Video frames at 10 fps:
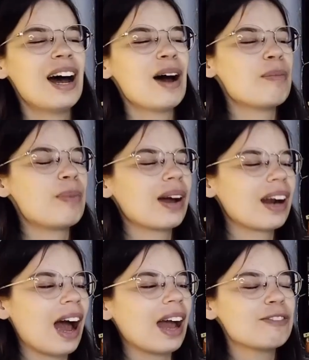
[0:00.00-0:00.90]

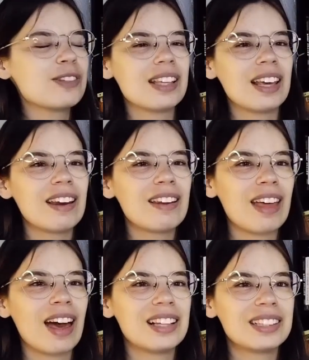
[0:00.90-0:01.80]
But I've seen
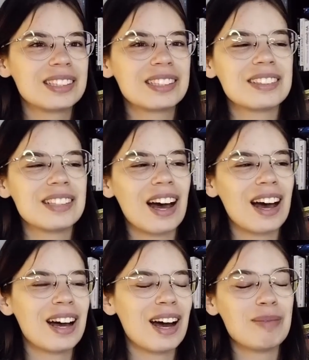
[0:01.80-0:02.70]
that
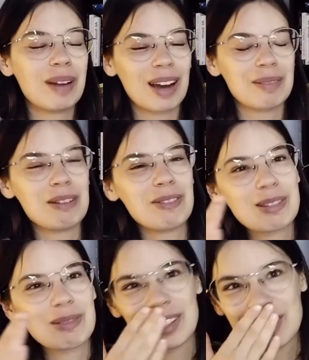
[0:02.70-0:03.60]
oh my god, my
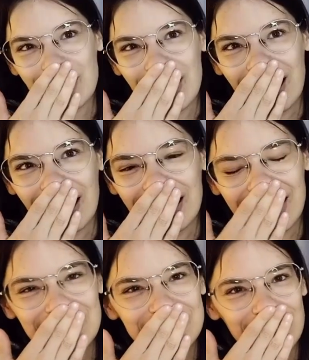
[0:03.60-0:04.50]
voice went so high.
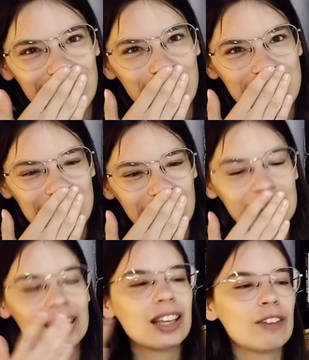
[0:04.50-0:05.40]
Can you tell that I'm
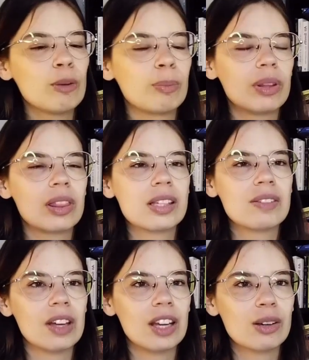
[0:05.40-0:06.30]
excited? Like, if you put this
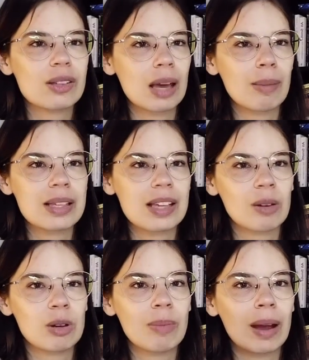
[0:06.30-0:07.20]
video side by
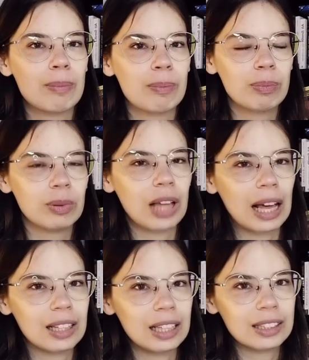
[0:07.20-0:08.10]
side with my
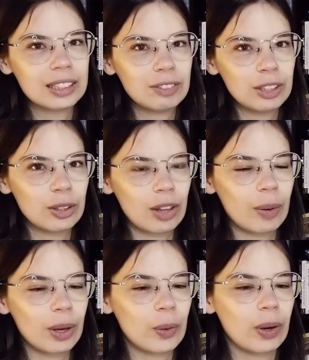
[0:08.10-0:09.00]
latest video that I
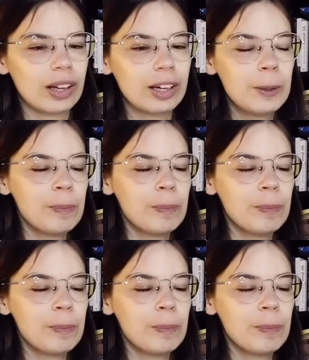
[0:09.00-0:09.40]
recorded,